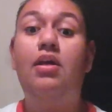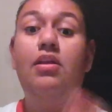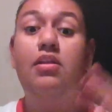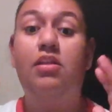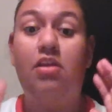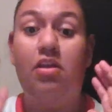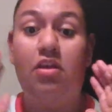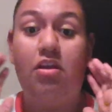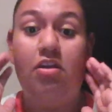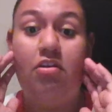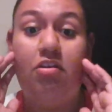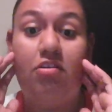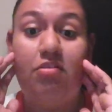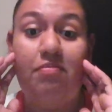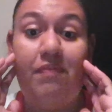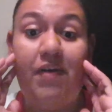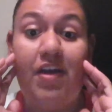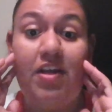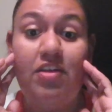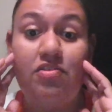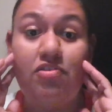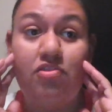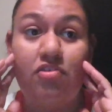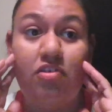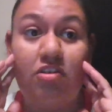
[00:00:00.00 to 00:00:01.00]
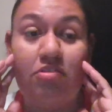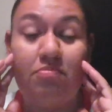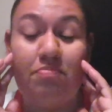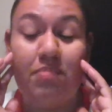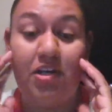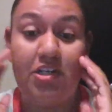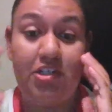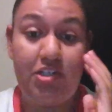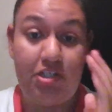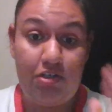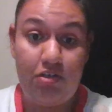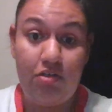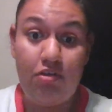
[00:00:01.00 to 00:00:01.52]
Like your facial
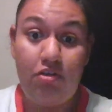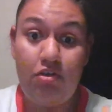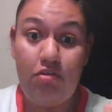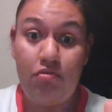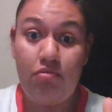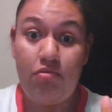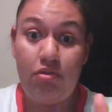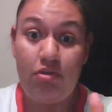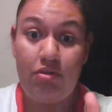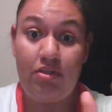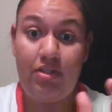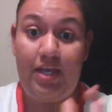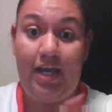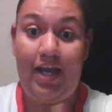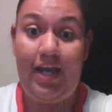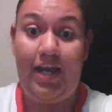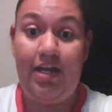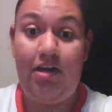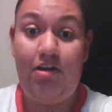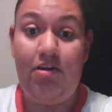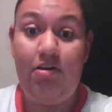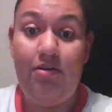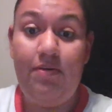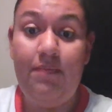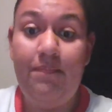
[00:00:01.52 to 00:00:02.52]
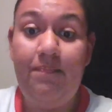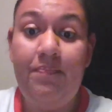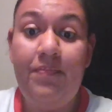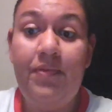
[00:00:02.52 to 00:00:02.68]
expression, do you look tired?